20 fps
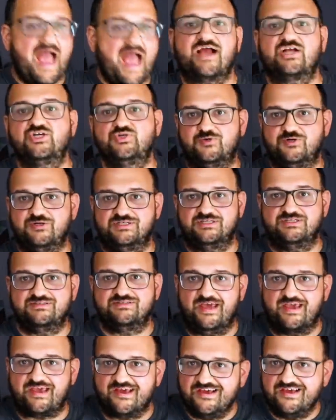actual,
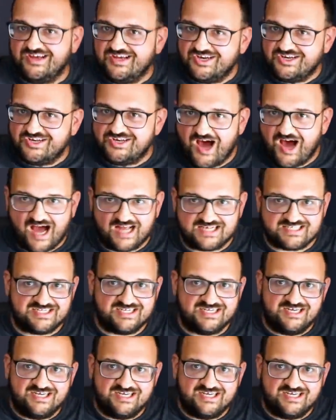like, not